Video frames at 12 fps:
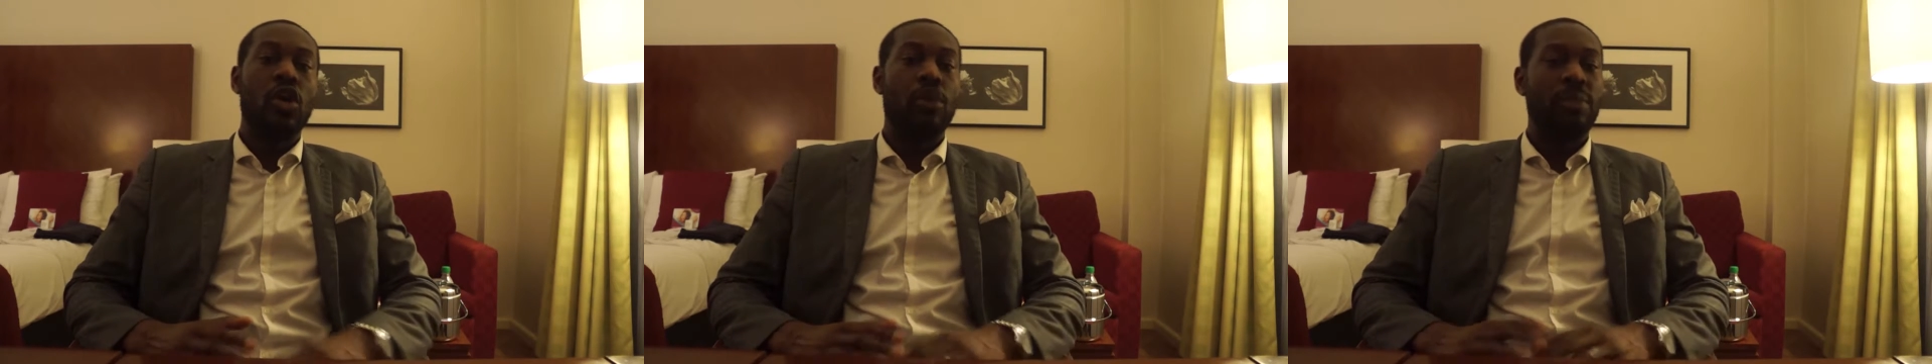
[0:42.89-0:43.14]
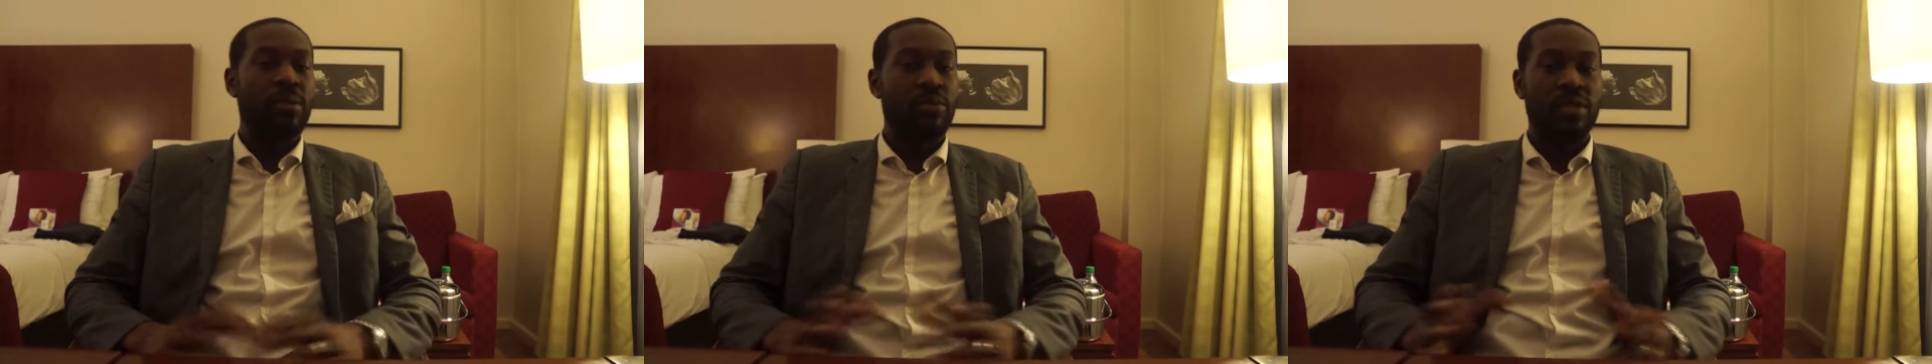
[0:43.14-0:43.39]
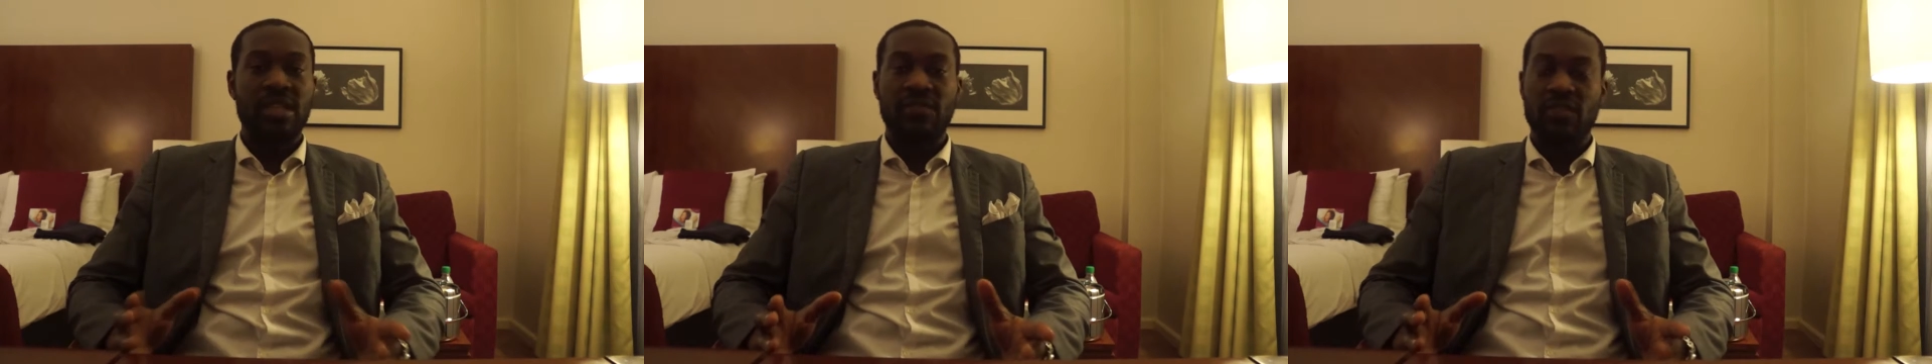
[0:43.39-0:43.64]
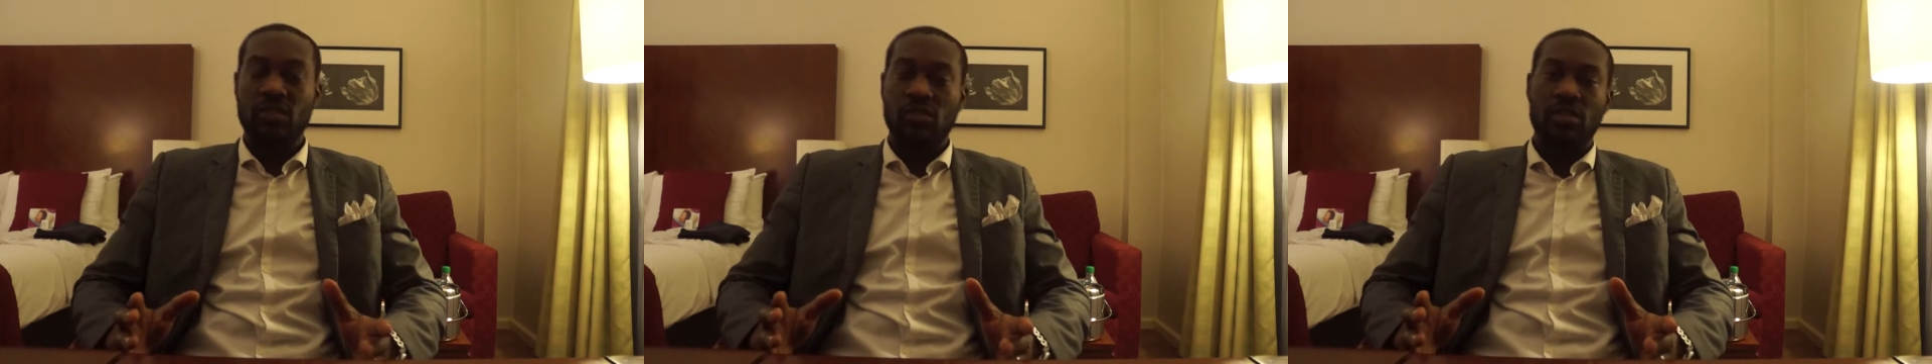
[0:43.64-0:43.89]
or people
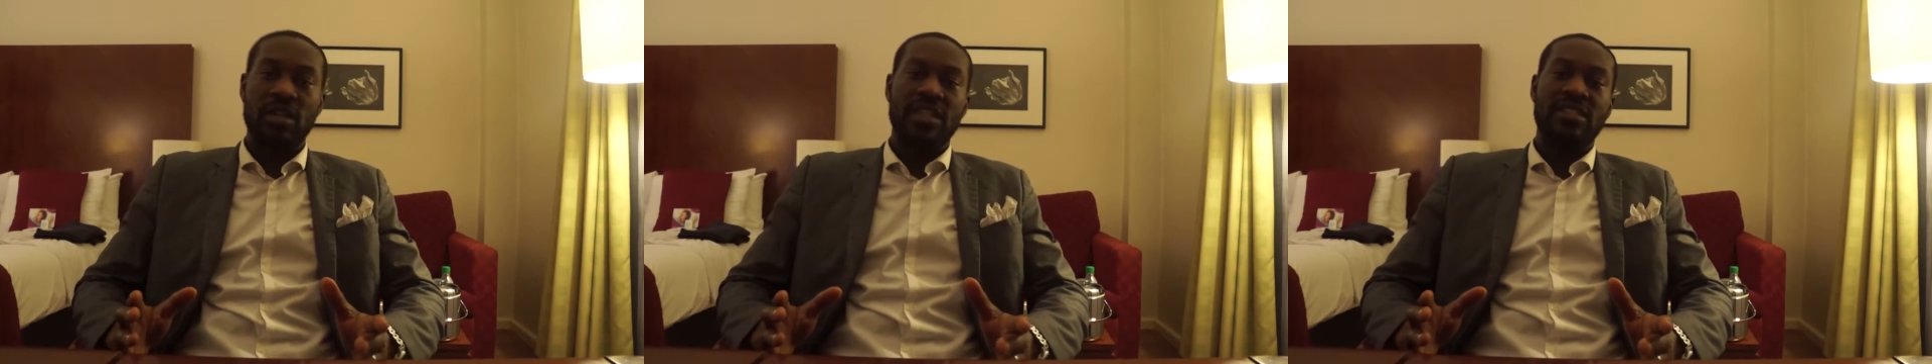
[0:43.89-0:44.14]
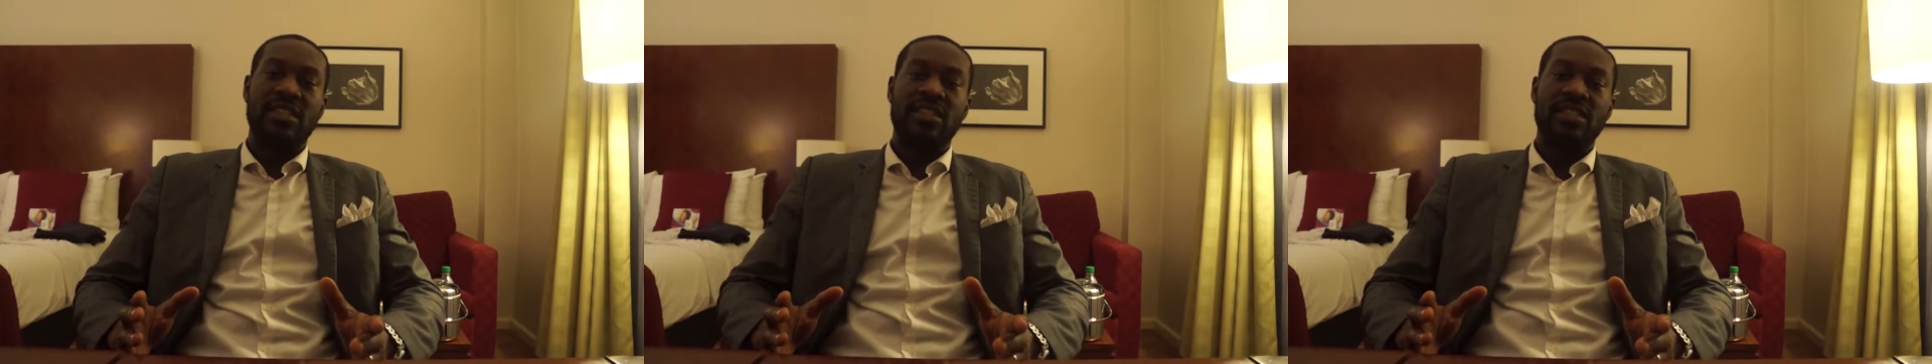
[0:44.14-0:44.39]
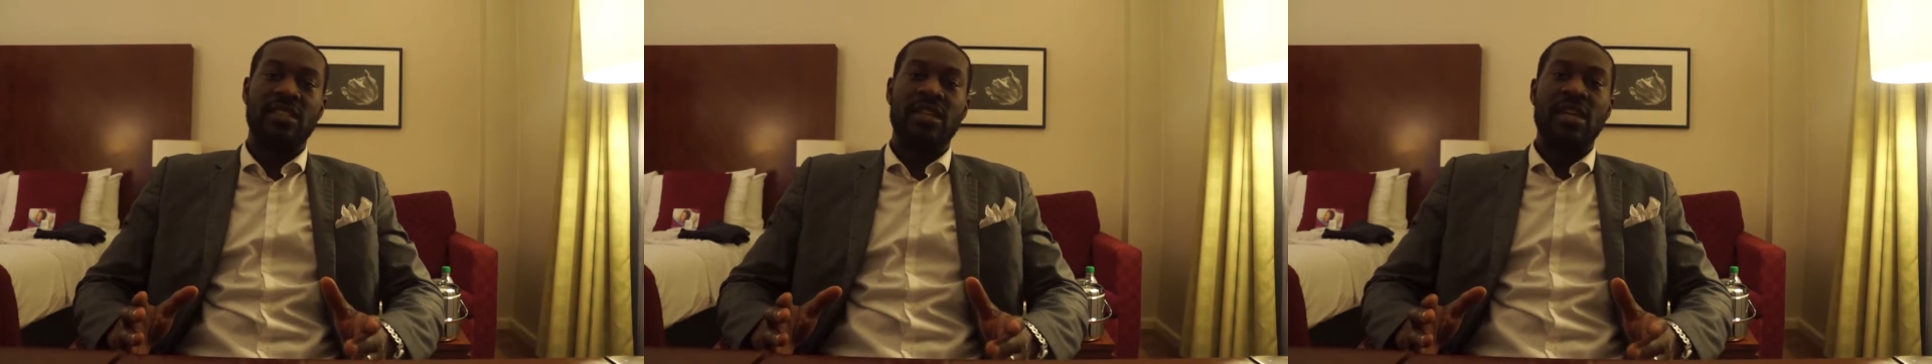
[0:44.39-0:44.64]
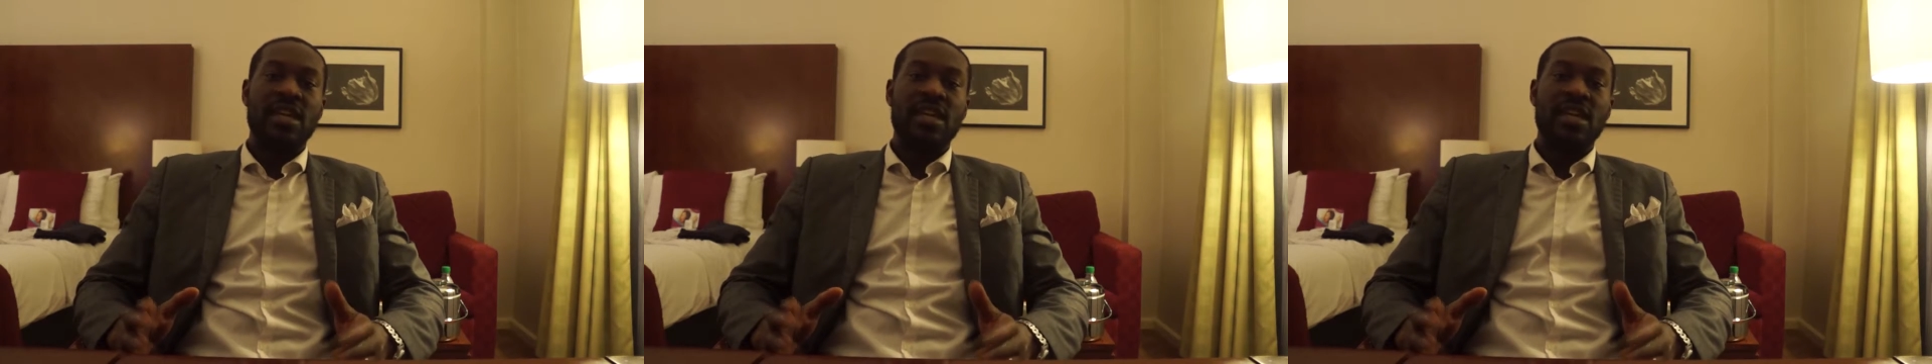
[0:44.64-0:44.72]
leaving your organization.